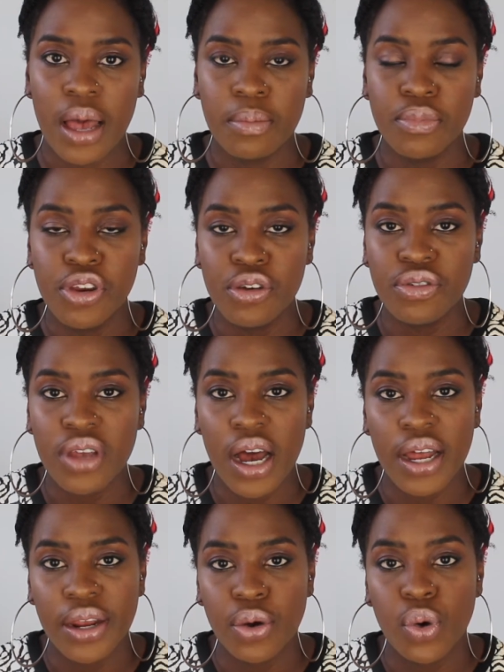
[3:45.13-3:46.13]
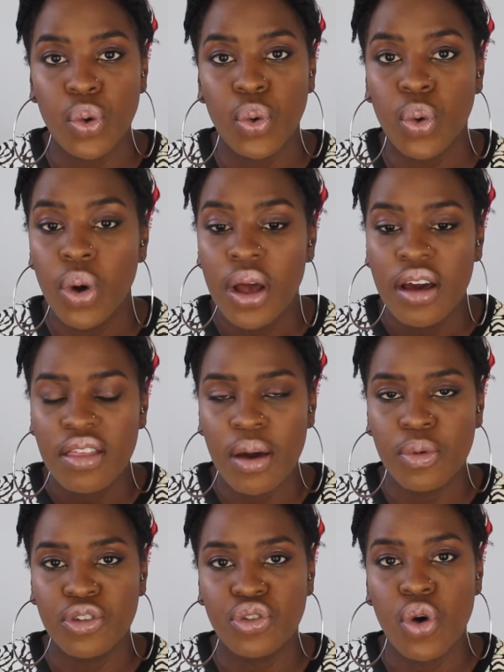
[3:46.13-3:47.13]
news article that
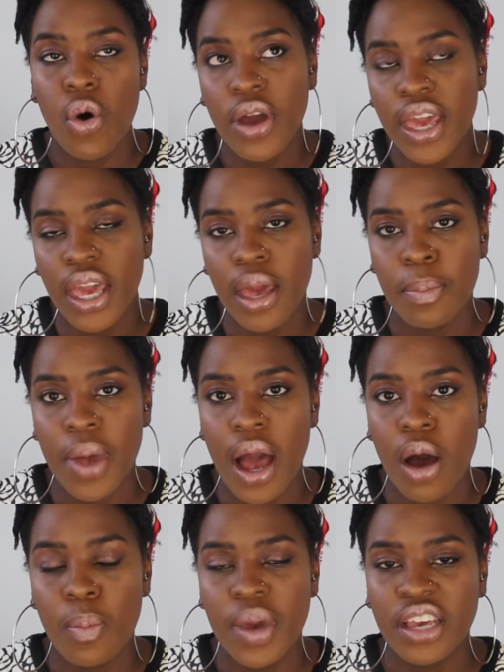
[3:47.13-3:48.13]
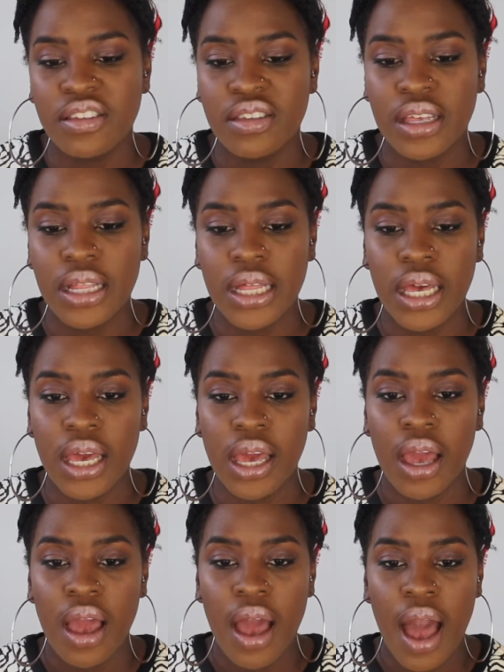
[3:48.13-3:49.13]
was talking about basically